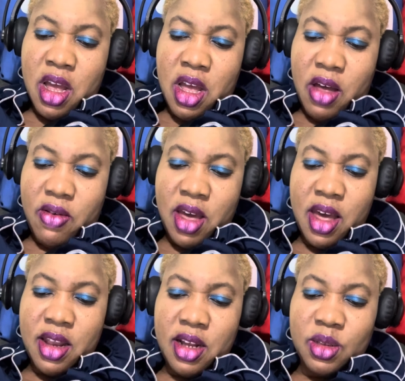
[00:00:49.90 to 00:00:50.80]

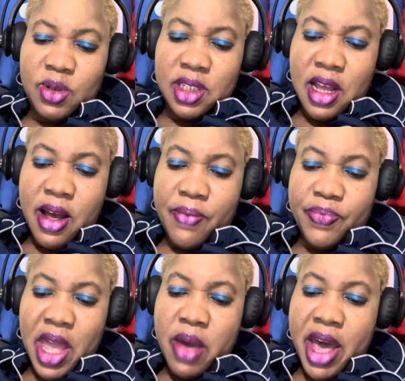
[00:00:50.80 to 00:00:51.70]
okay that's what's up
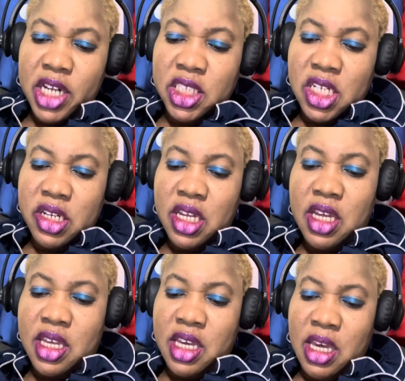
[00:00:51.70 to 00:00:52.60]
i'm
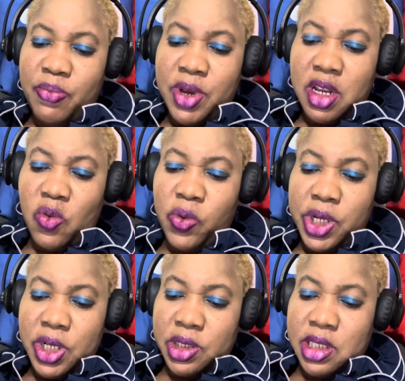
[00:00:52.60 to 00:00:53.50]
actually keeping it
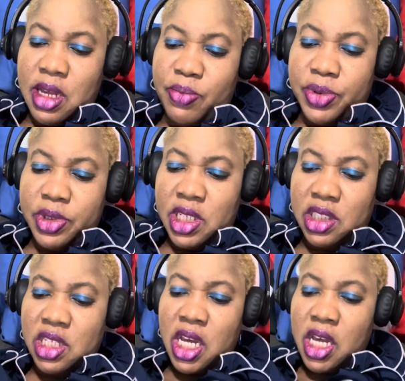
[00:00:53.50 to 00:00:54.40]
real simple
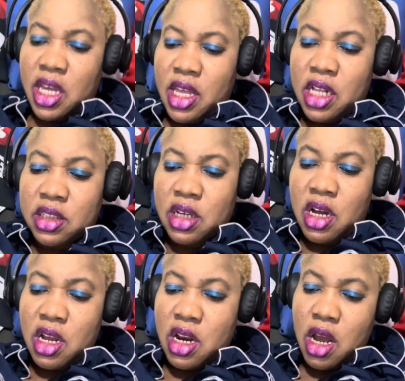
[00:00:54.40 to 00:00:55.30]
this year it's
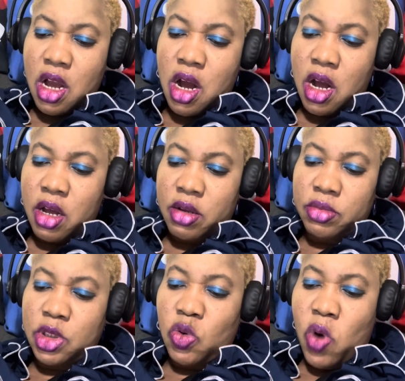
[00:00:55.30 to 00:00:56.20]
gonna come
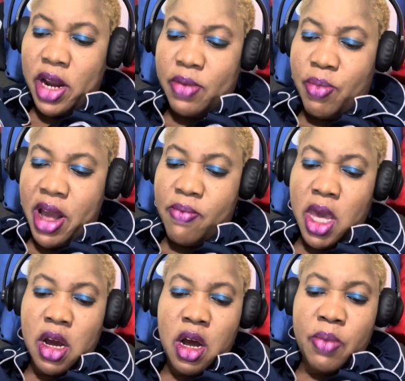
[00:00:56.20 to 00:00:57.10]
to what my
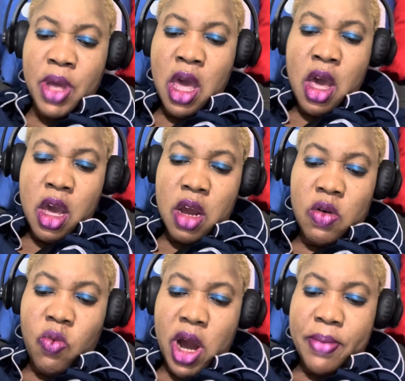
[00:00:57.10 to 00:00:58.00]
makeup
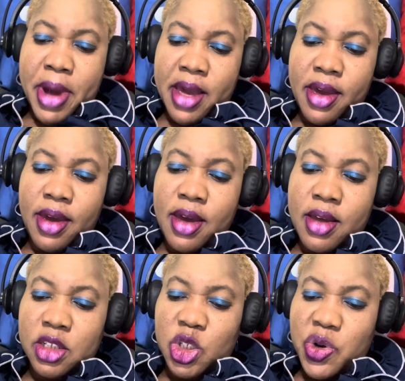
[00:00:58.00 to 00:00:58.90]
and what my hair
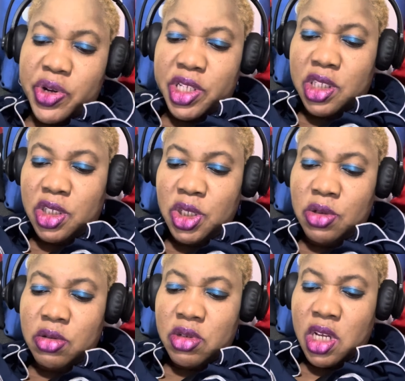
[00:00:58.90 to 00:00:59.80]
is going to
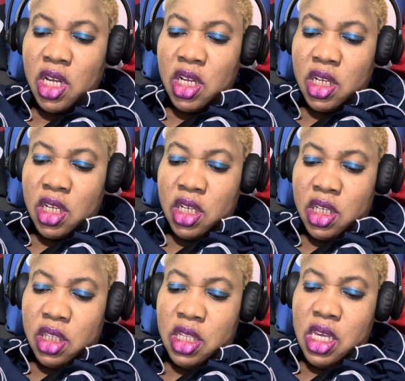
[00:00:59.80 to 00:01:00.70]
do
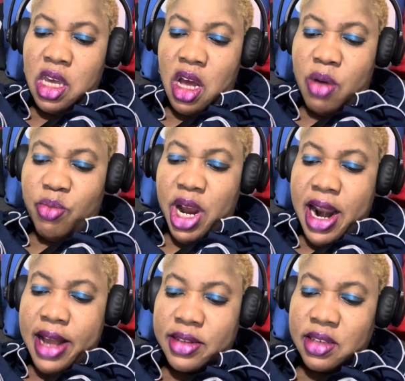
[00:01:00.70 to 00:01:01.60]
the
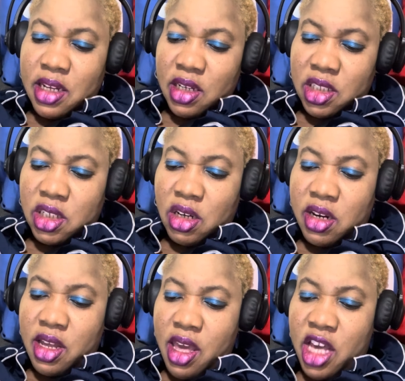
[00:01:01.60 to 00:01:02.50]
umbrella
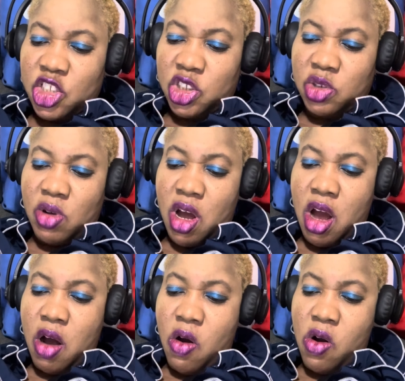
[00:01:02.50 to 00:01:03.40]
the
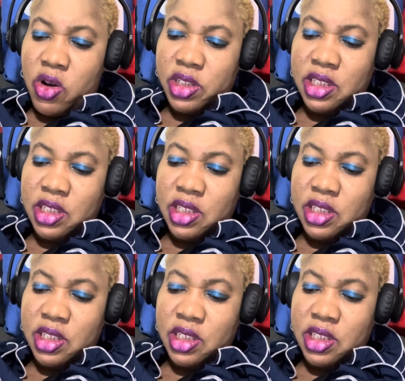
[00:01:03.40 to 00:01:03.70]
extra on